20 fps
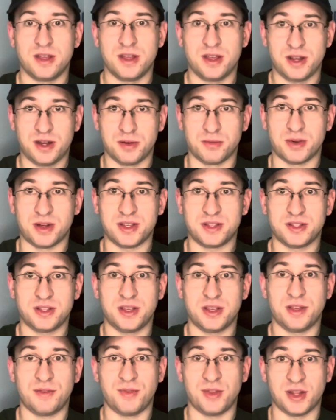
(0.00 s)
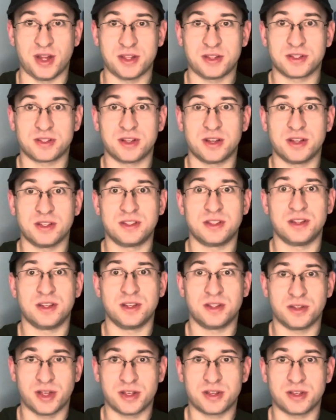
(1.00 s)
Anyways, if you like this content,
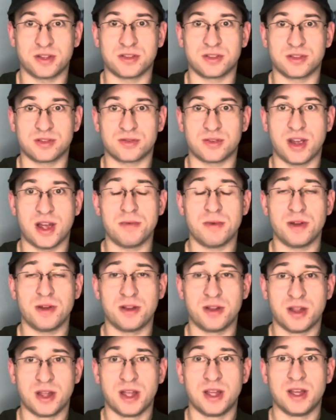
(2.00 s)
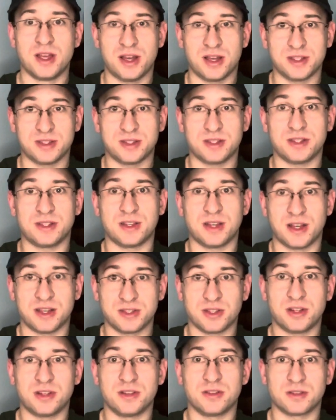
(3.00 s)
hit the like and subscribe button. I see you
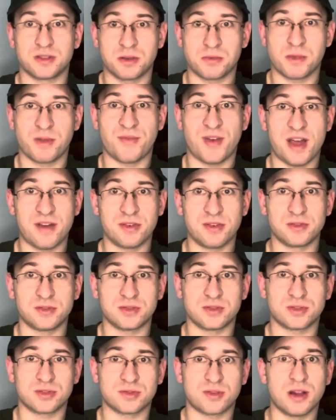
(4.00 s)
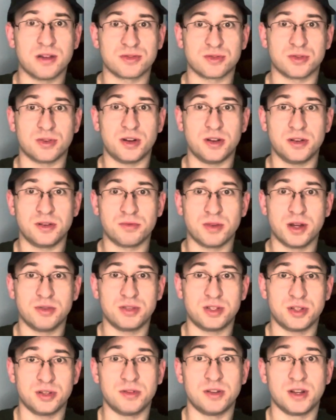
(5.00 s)
guys later. It's going to 500 subscribers. We're on the
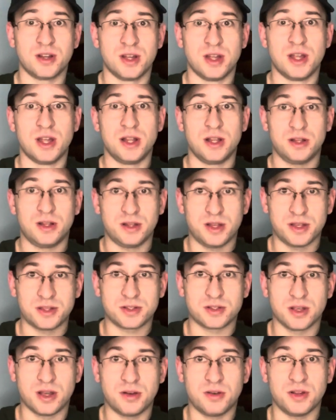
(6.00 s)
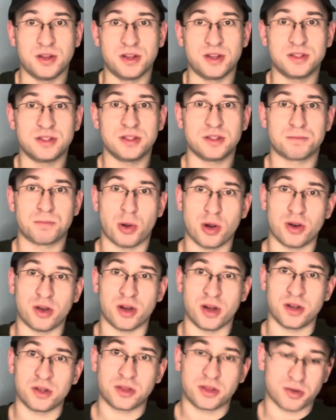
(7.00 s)
road to it. Let's go. And this is per
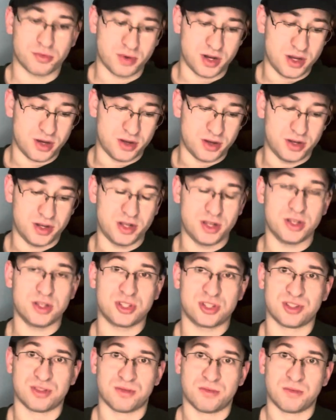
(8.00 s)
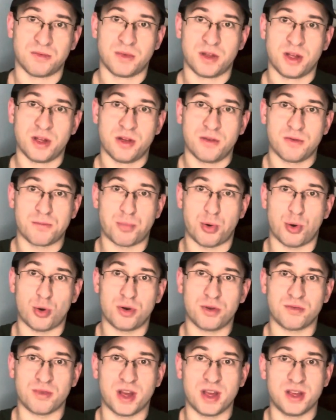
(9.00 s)
On3 on this
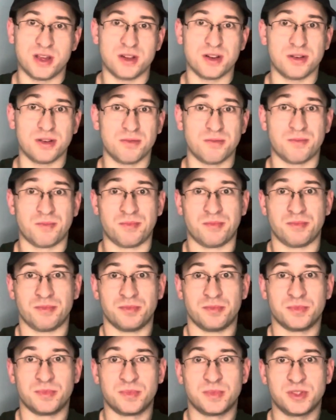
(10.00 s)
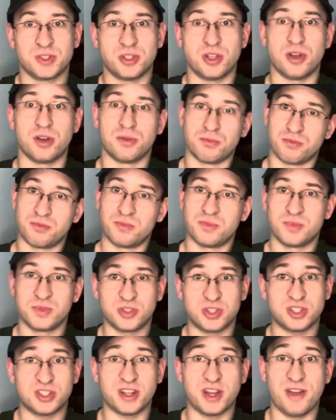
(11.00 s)
report right here. So
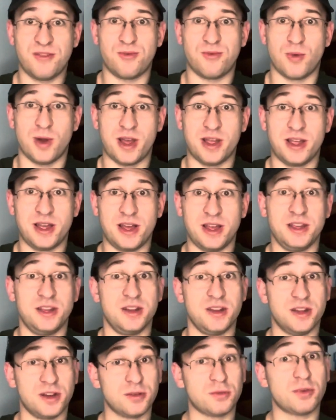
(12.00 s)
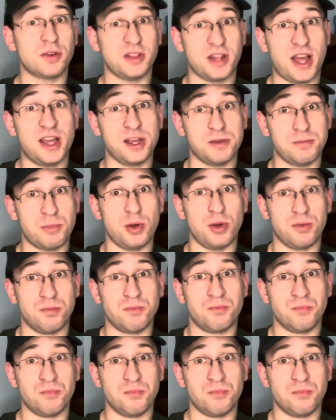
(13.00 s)
just an FYI. And they're reliable.